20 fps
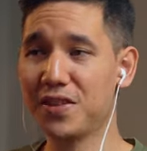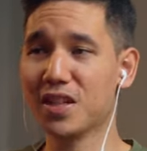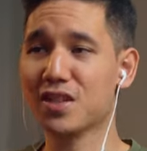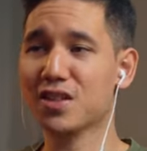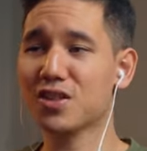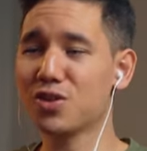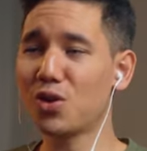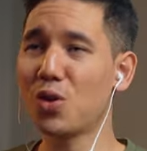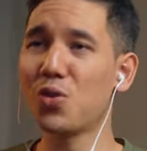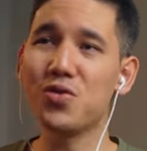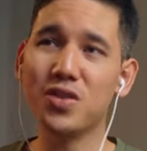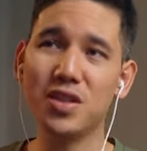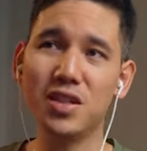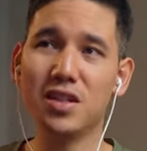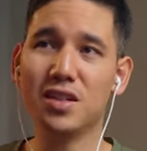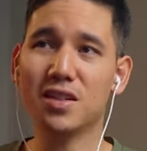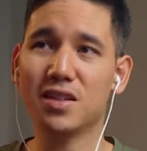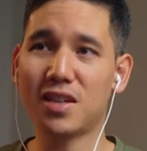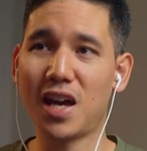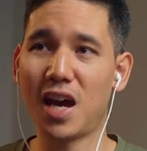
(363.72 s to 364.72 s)
the
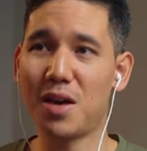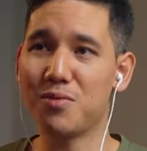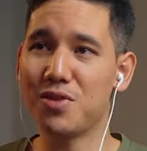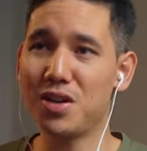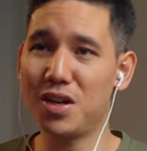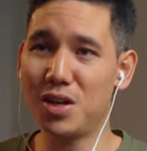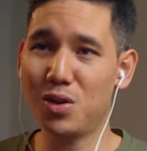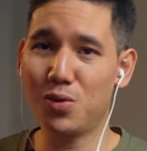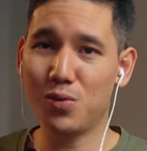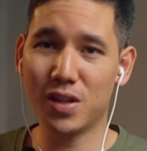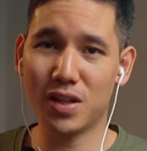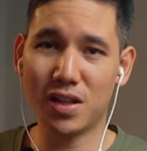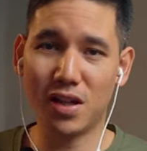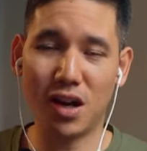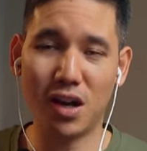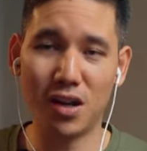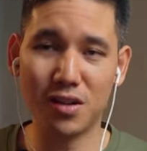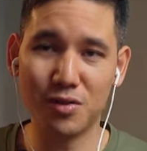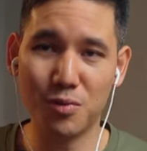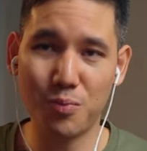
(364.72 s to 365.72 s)
Sony camera with
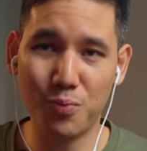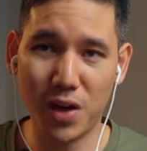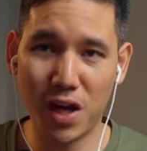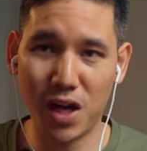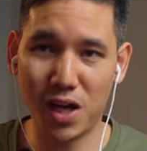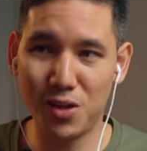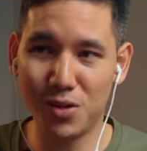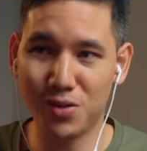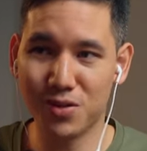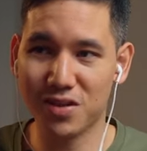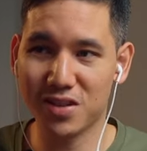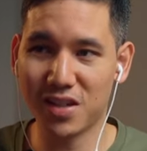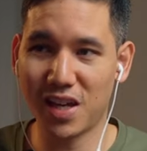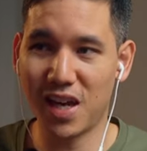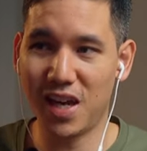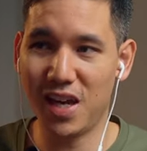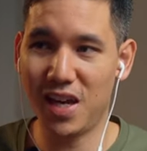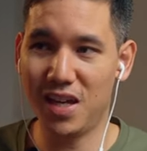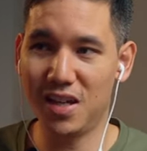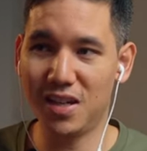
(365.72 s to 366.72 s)
100 pounds
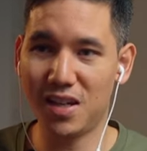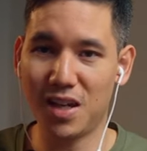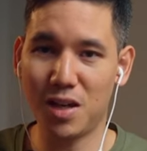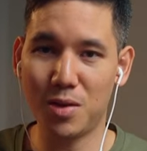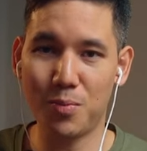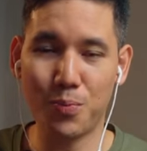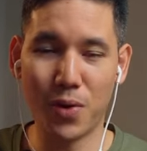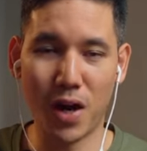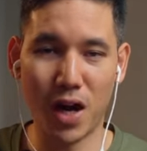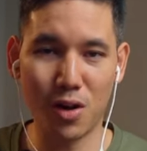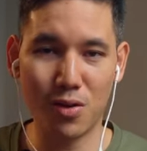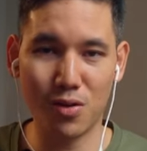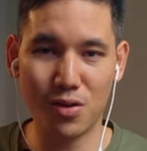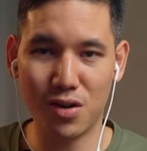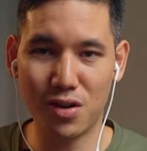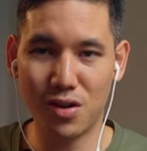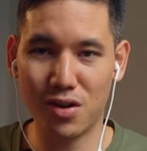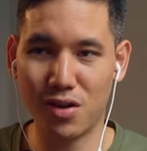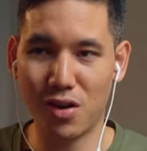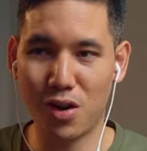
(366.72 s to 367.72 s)
and a
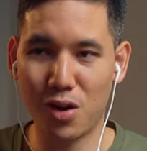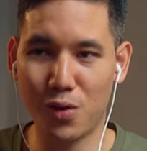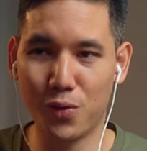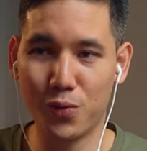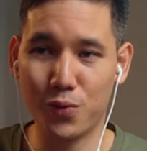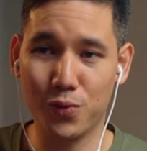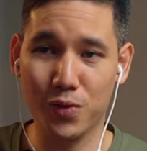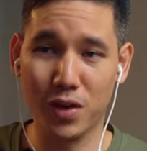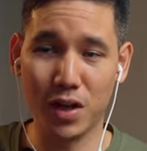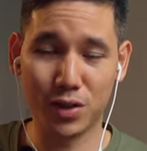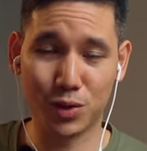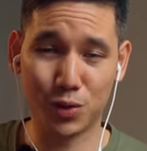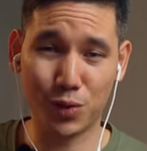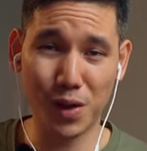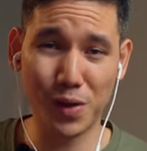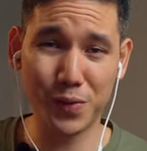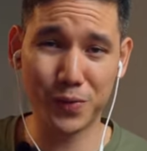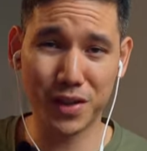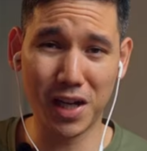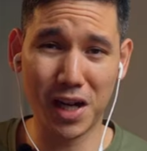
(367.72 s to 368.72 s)
power of
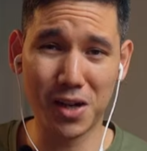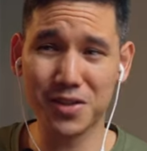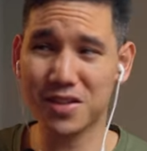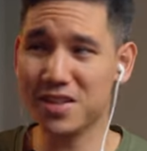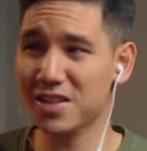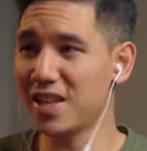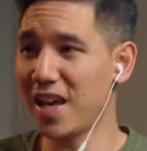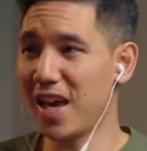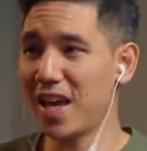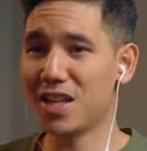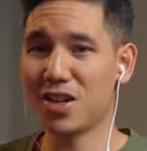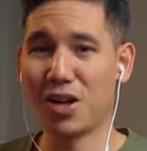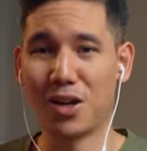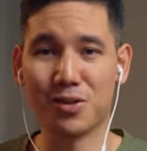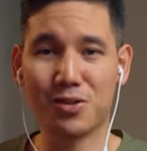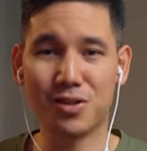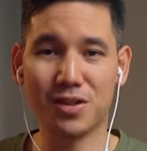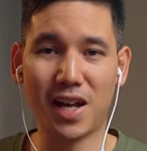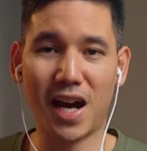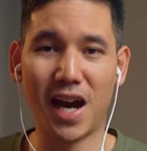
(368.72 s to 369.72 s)

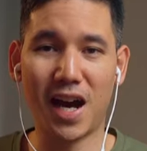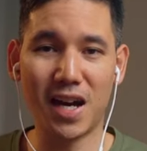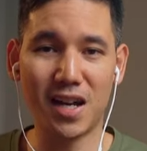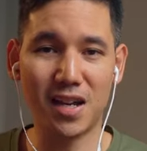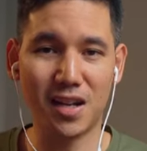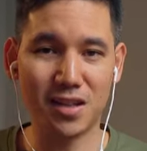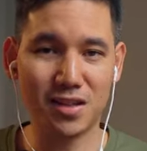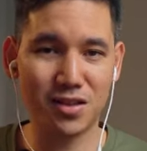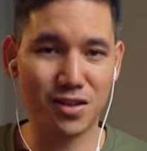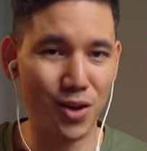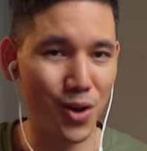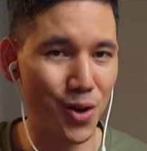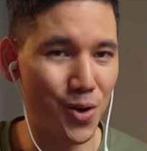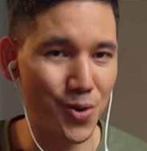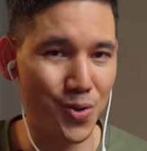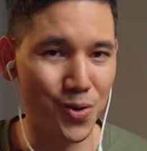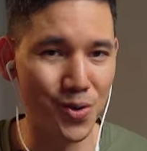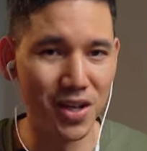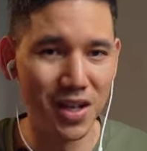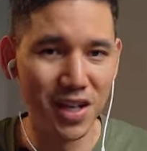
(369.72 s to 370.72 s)
12,800
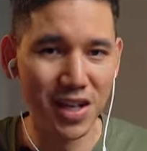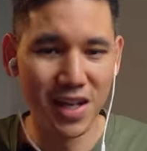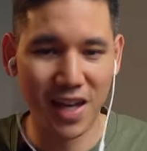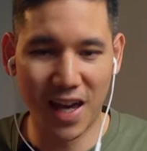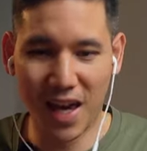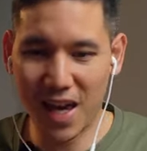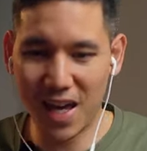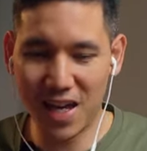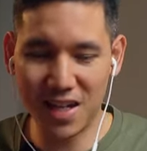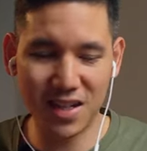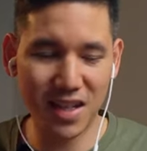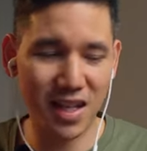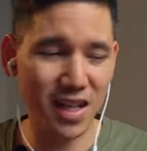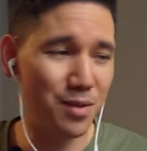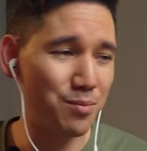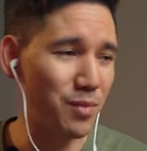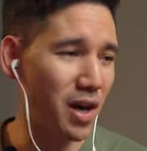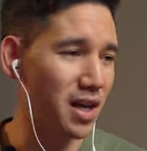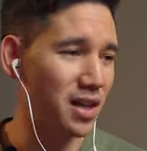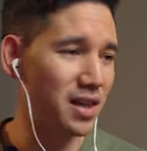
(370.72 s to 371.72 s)
ISO. And
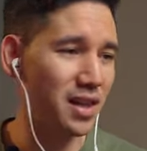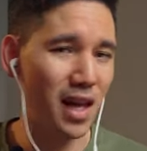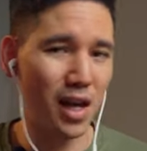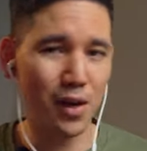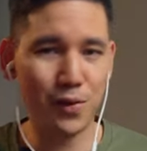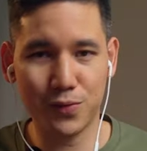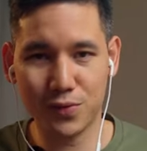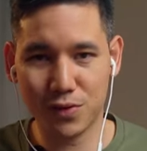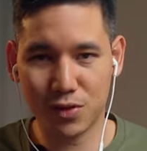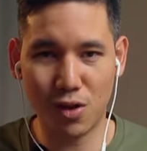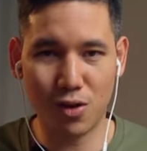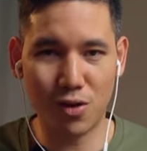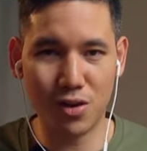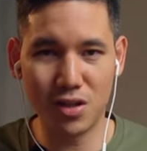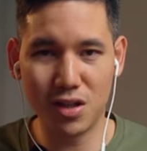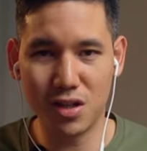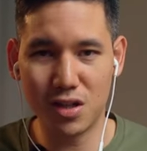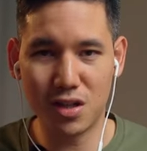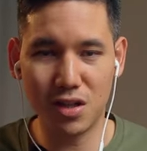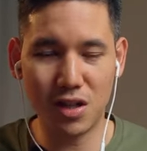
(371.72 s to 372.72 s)
in my left
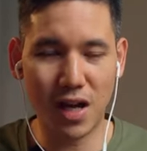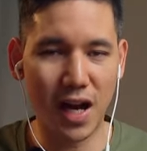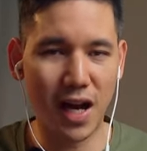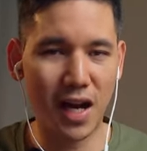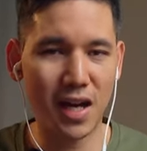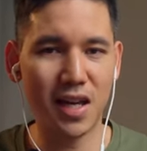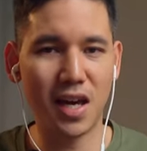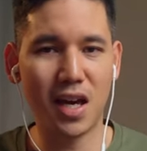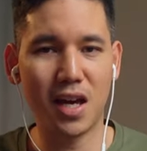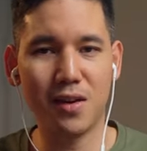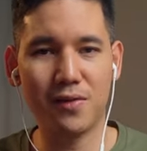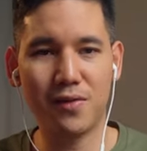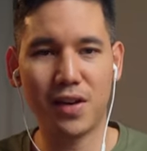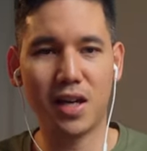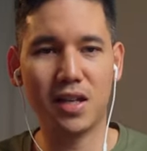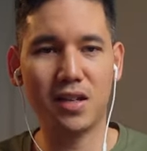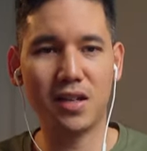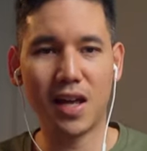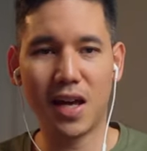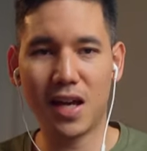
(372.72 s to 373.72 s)
corner, I have
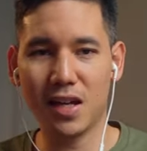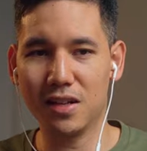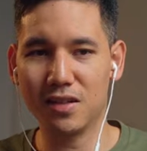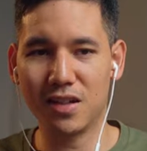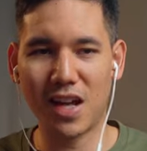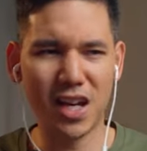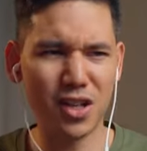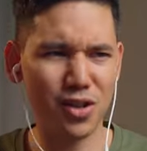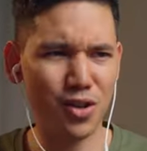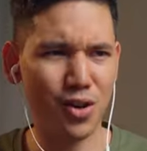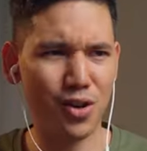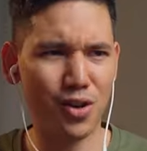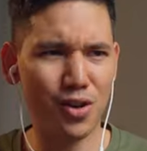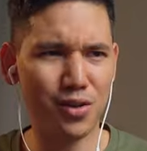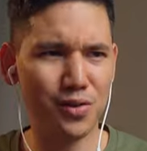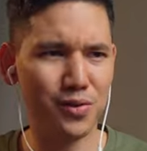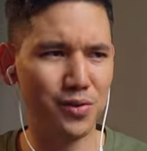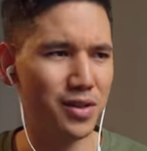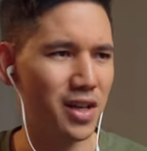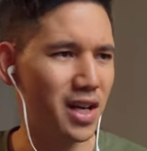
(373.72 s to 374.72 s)
a
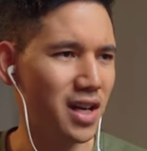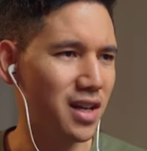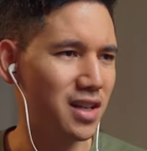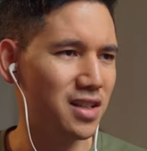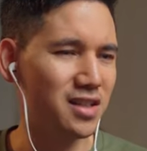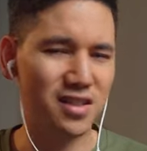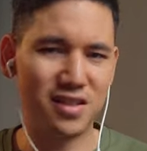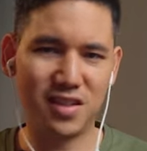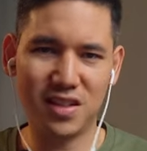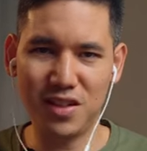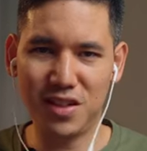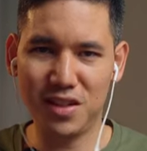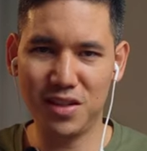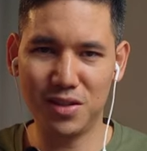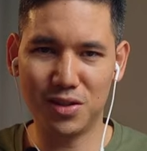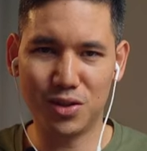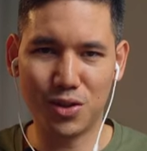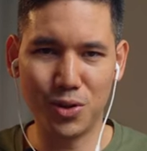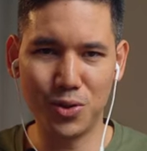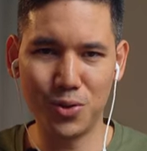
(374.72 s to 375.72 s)
Nikon
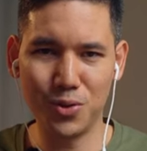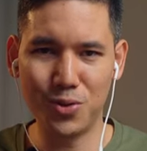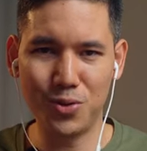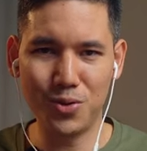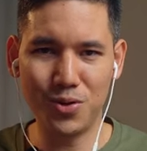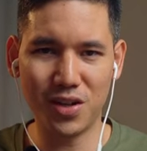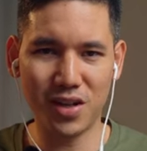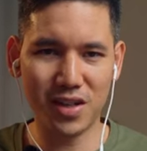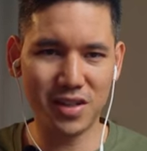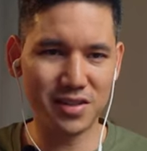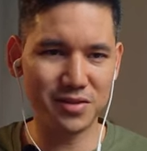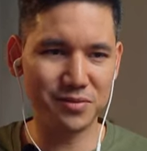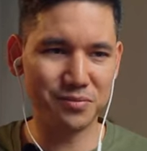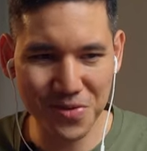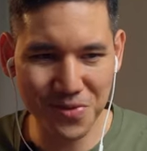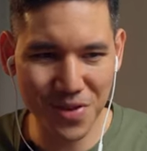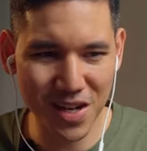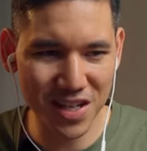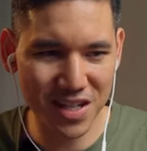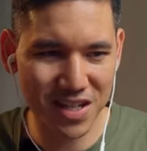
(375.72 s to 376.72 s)

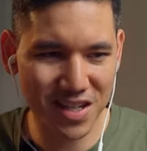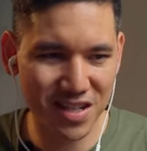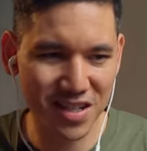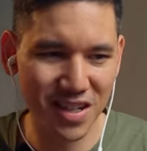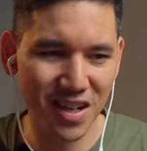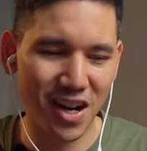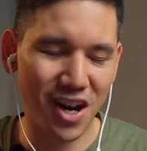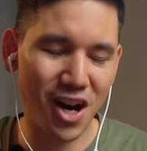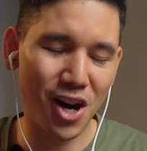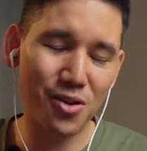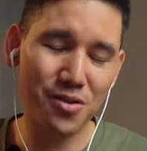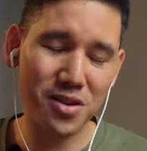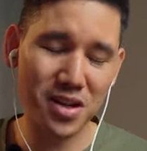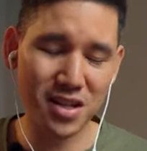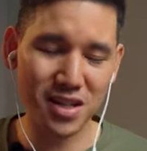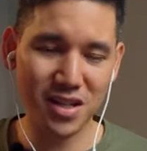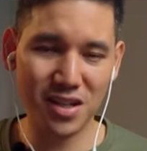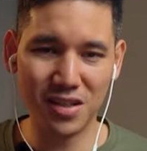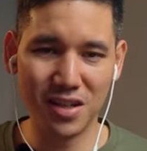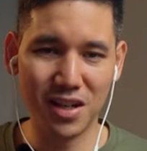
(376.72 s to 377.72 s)
Z2, which
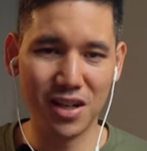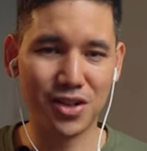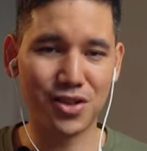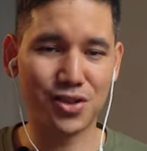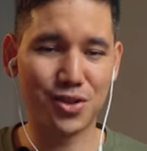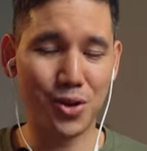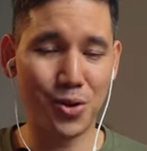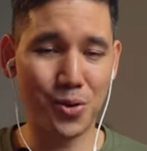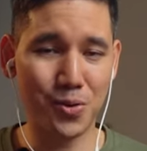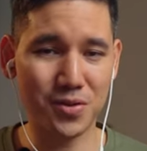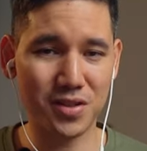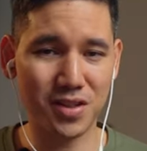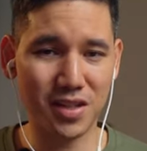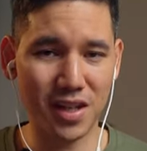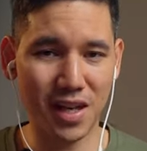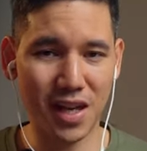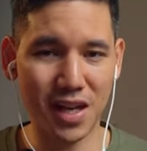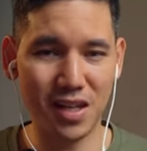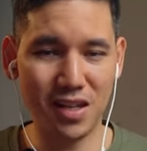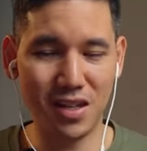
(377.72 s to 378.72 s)
already shows
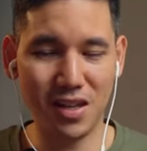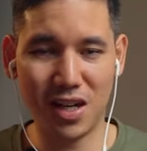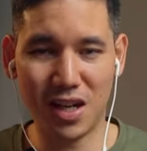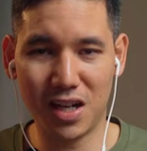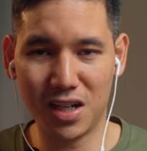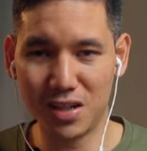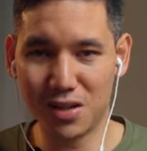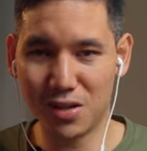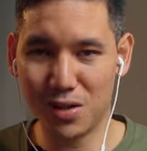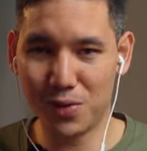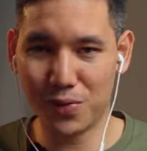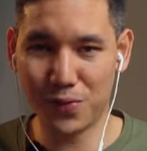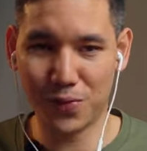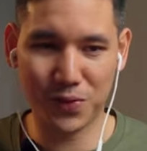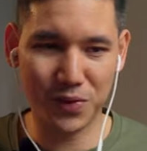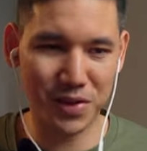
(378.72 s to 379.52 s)
a lot of